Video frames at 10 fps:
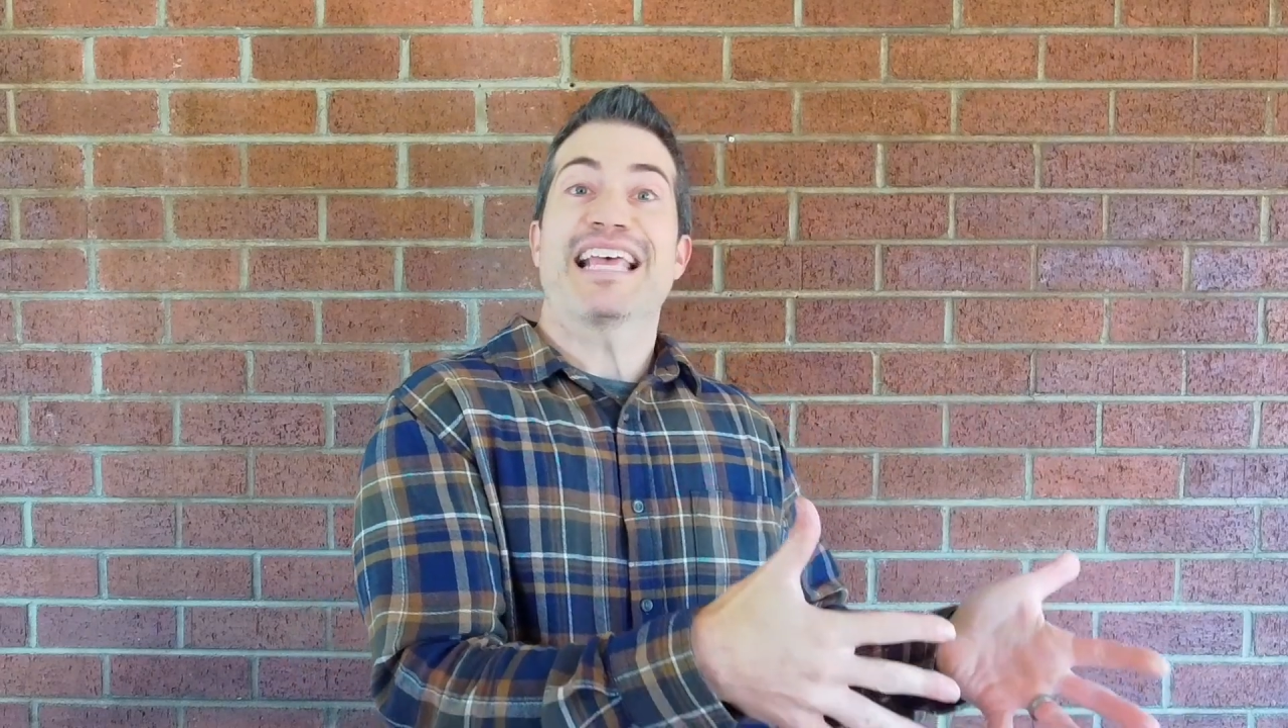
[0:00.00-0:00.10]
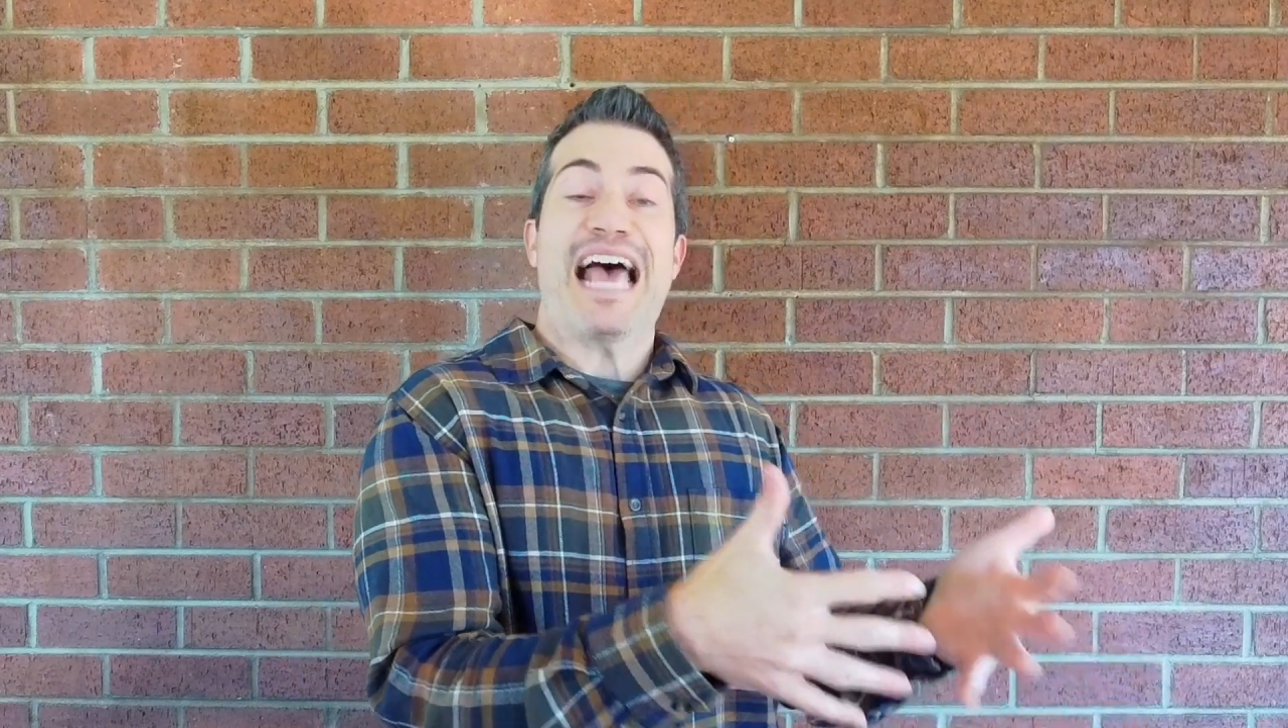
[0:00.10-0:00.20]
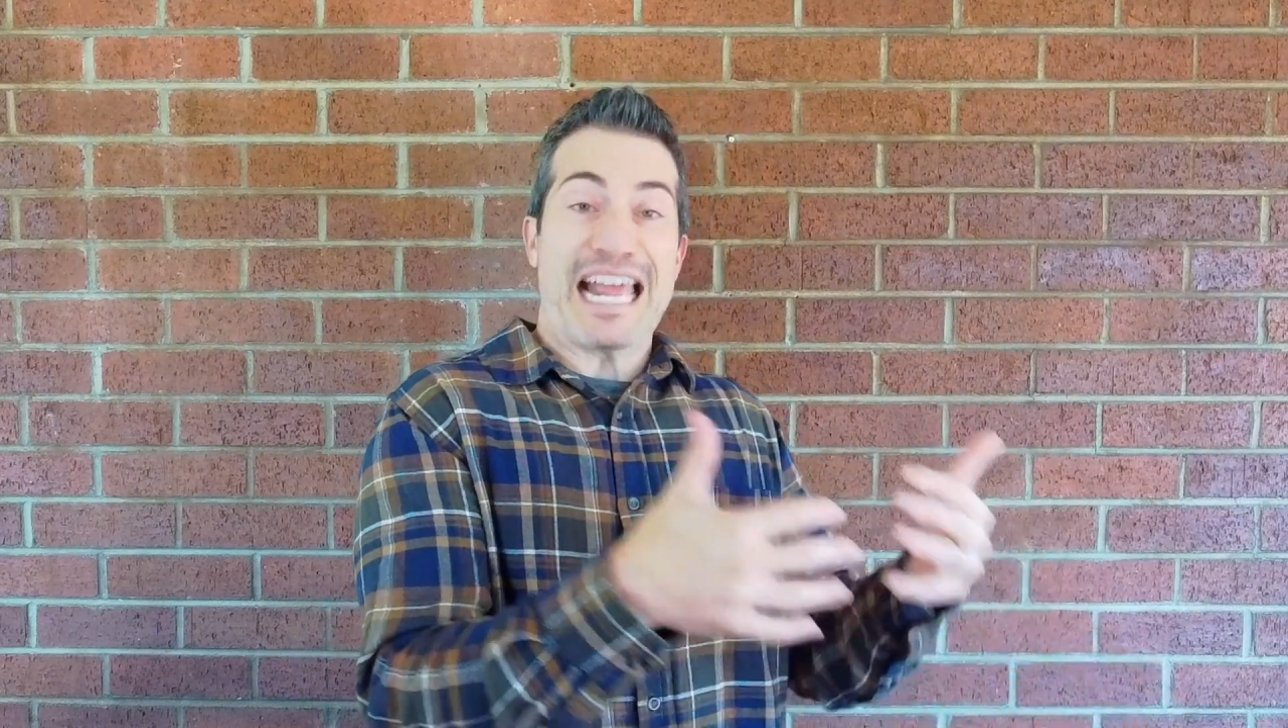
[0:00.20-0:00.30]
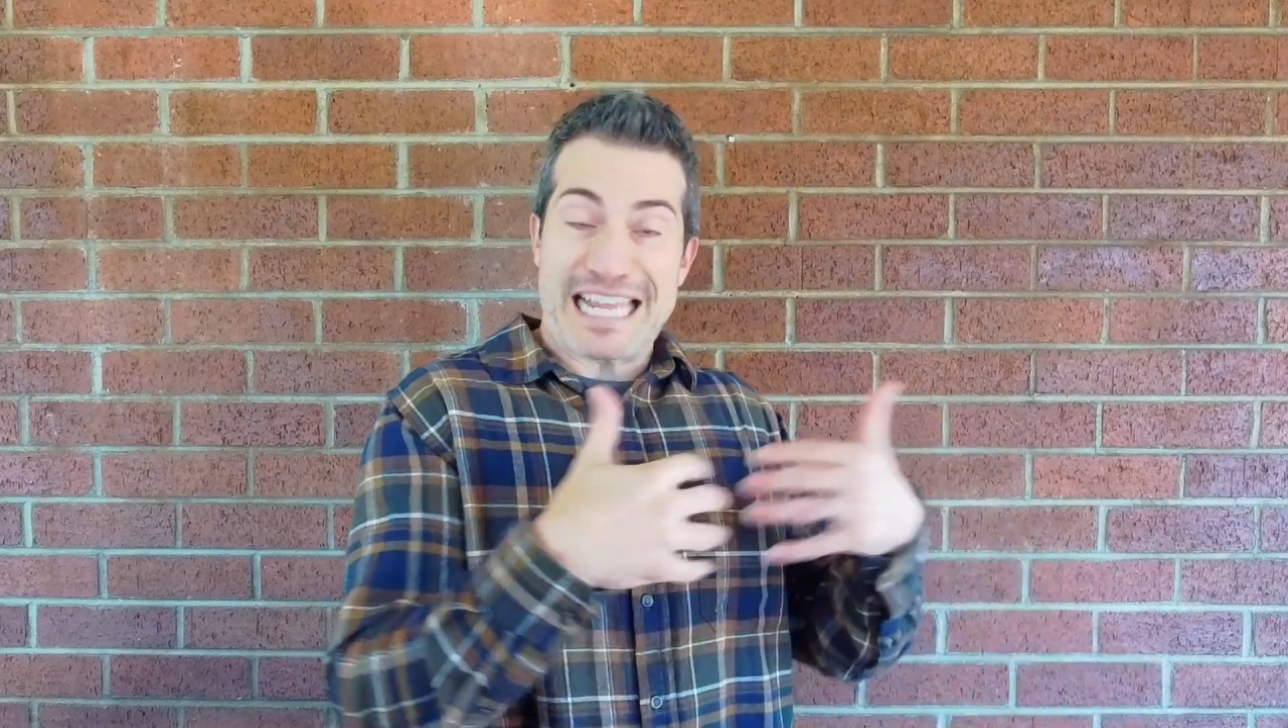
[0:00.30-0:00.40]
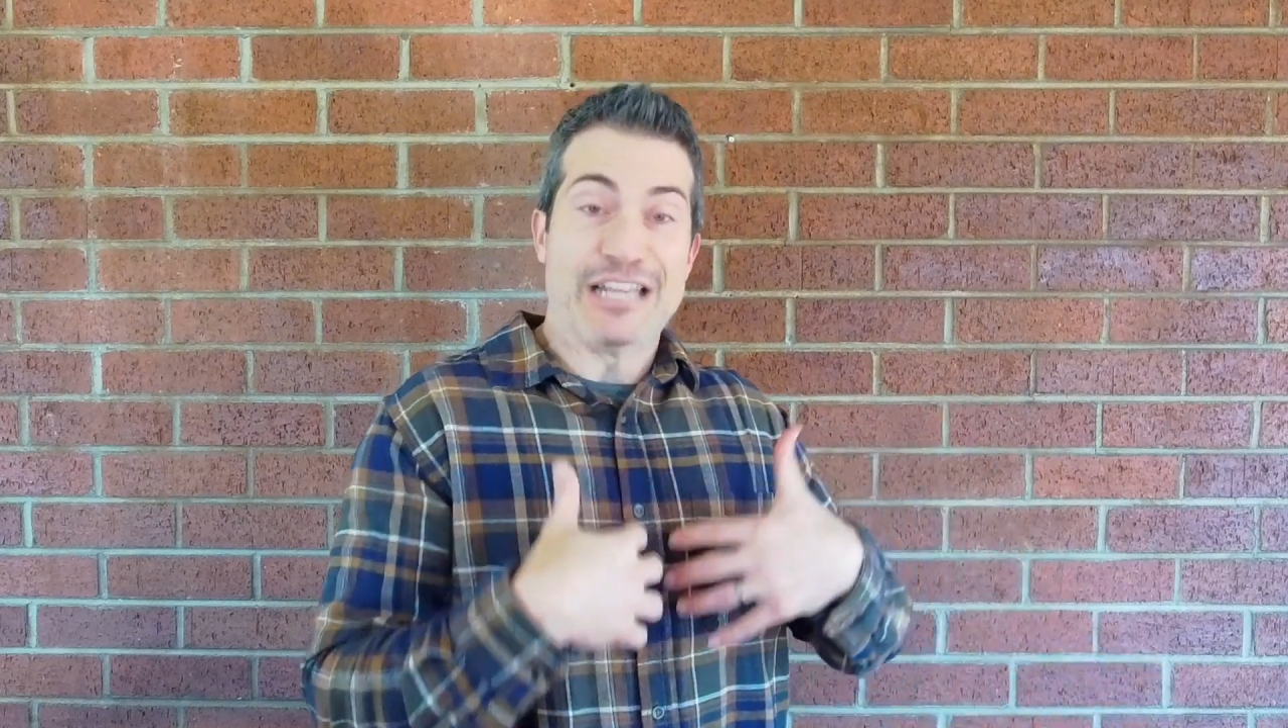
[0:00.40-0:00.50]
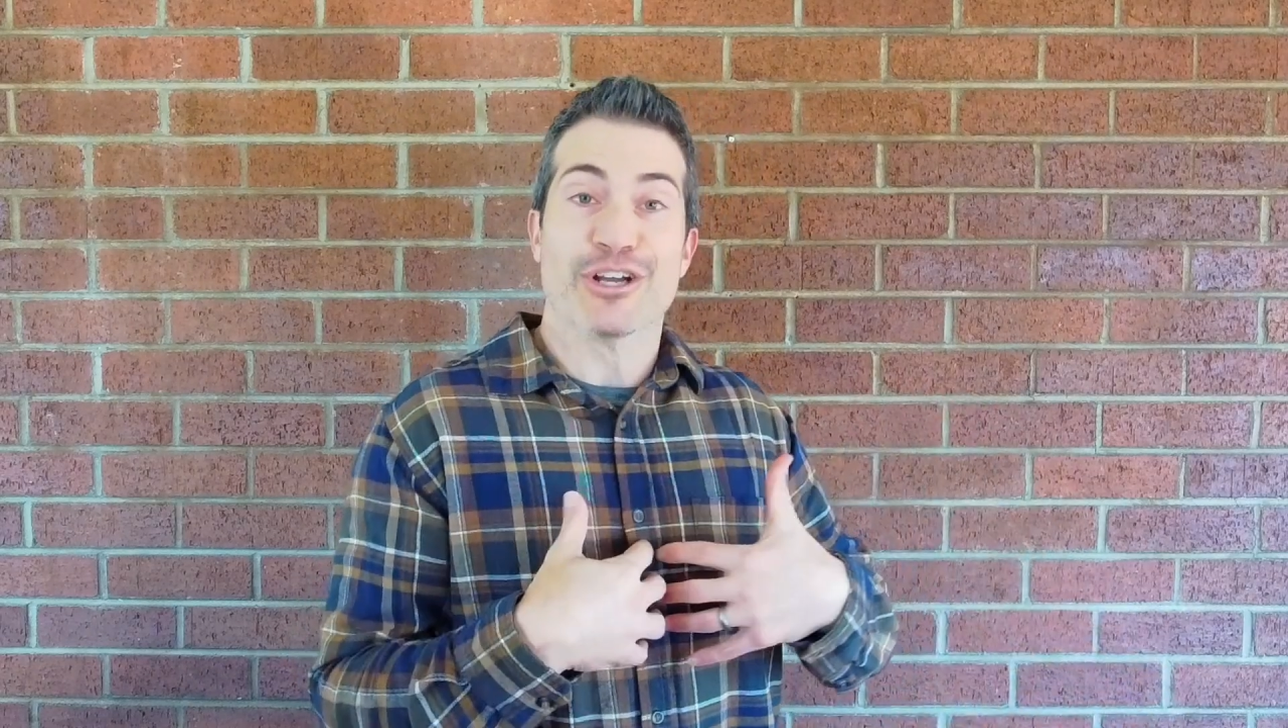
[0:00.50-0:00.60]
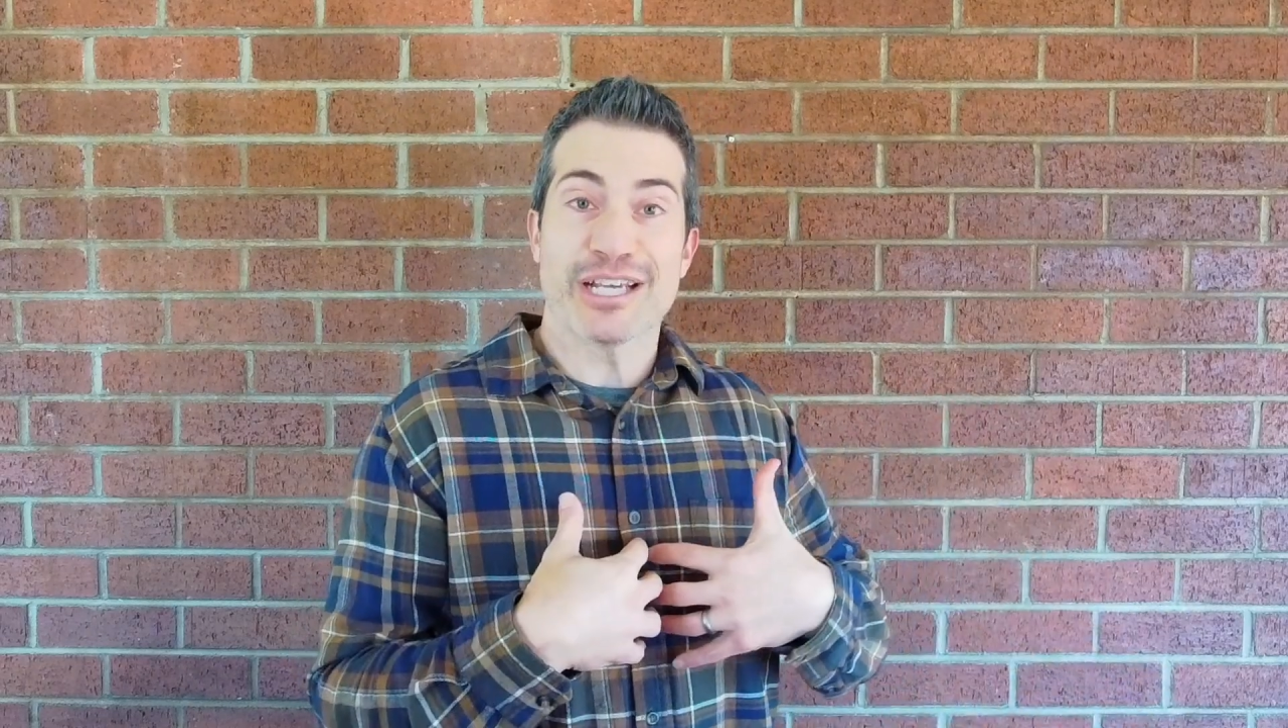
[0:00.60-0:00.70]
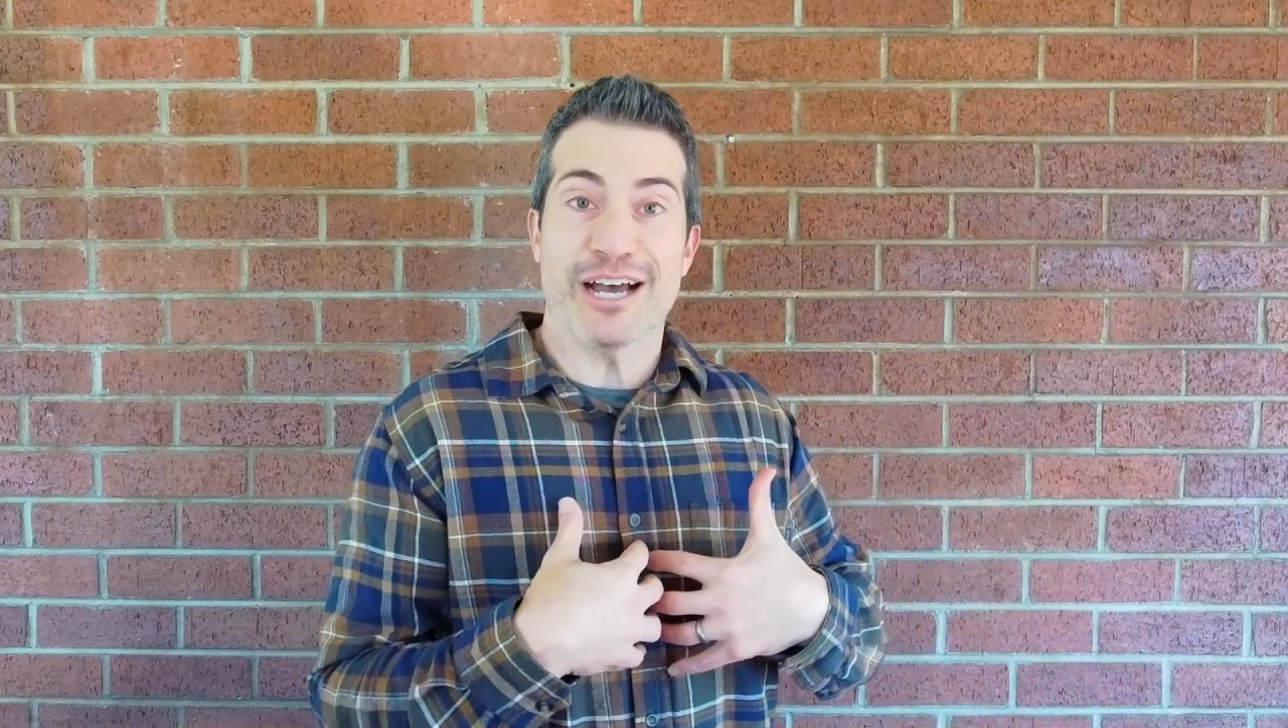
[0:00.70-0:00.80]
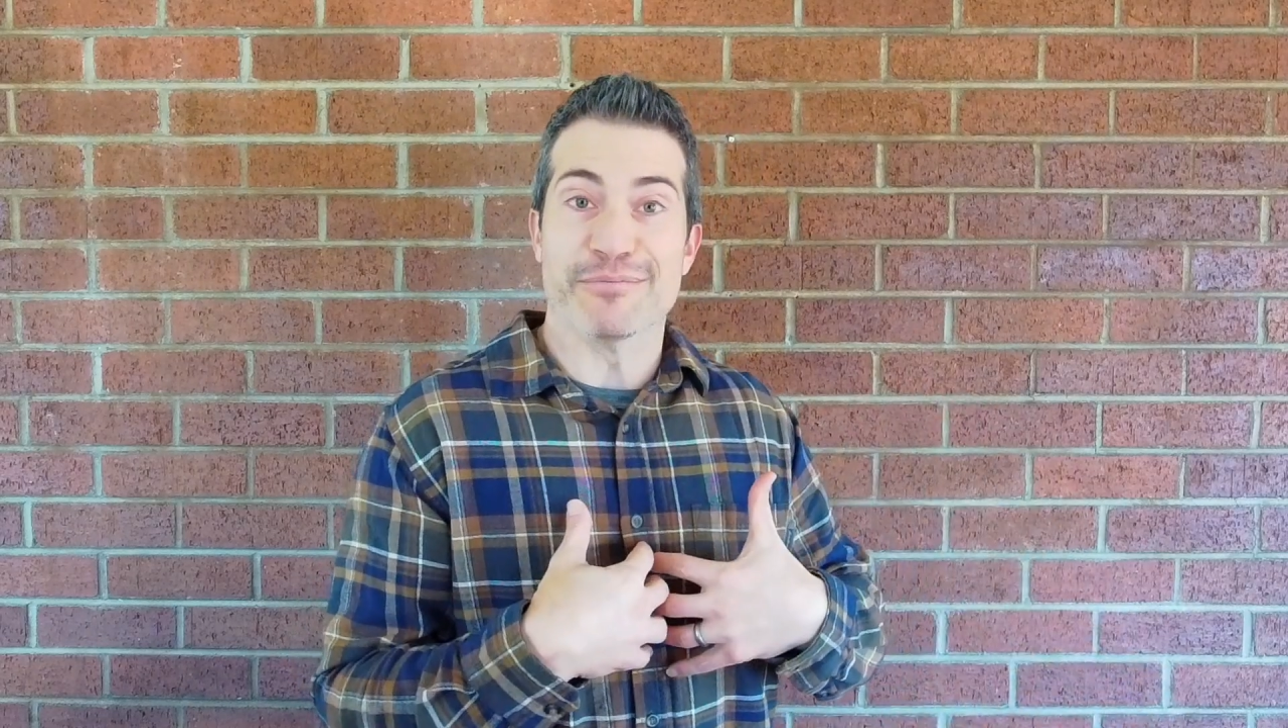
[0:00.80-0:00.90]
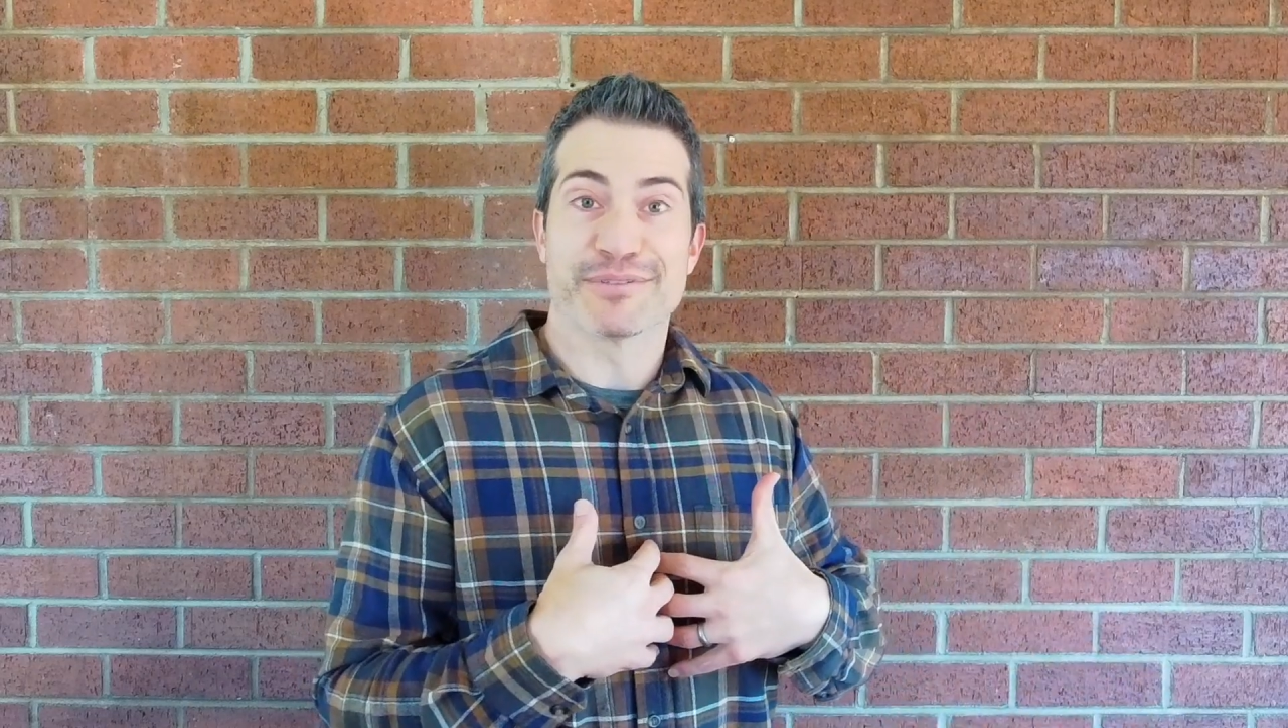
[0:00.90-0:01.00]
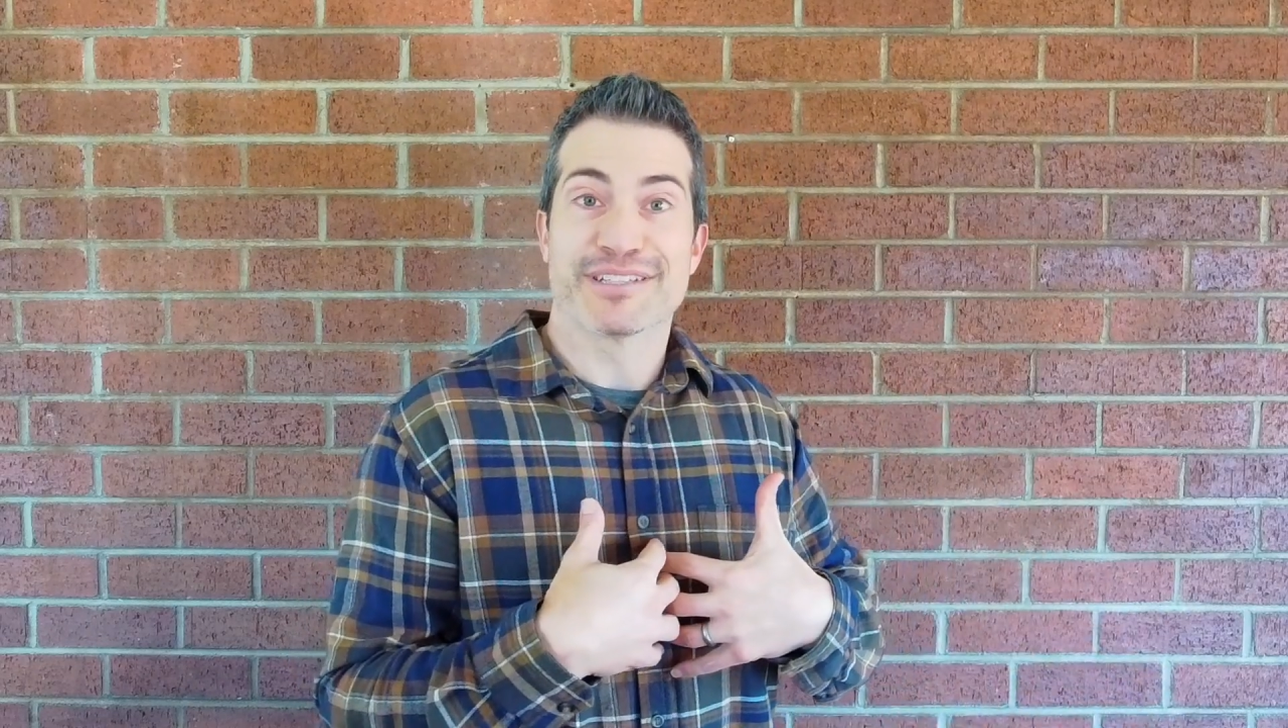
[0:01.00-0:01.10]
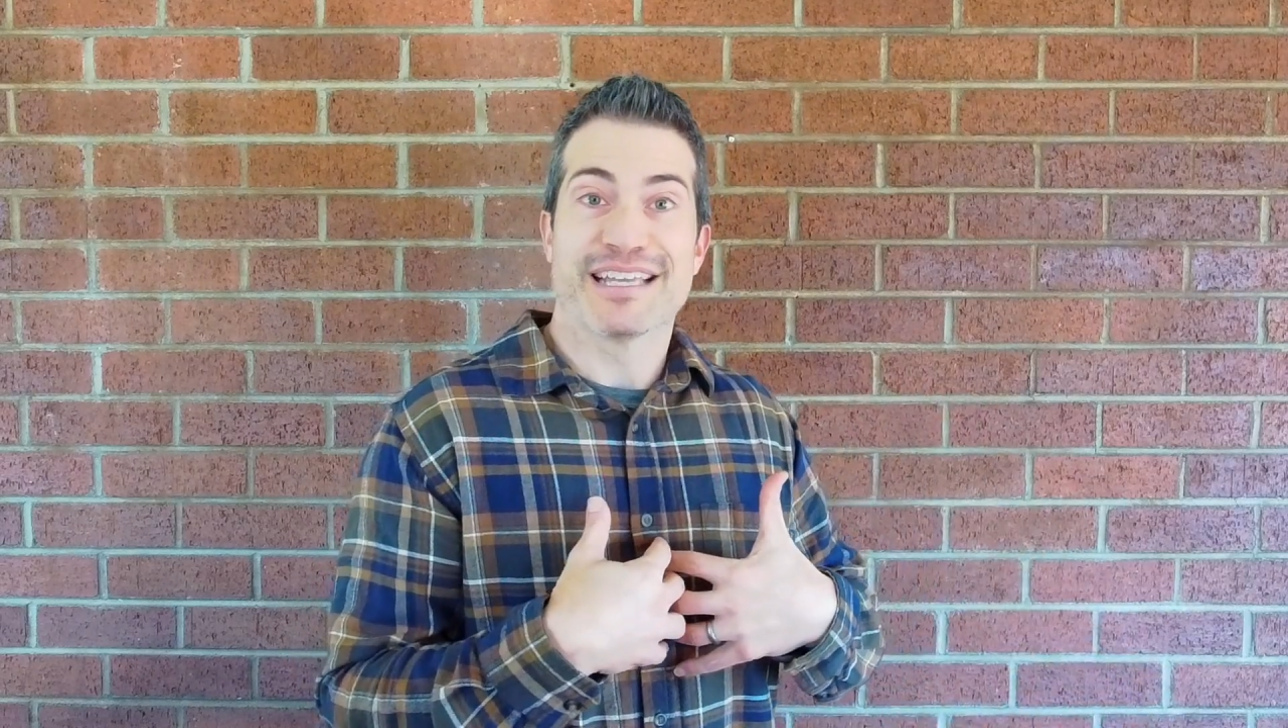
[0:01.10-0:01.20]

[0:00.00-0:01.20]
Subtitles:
I look it up.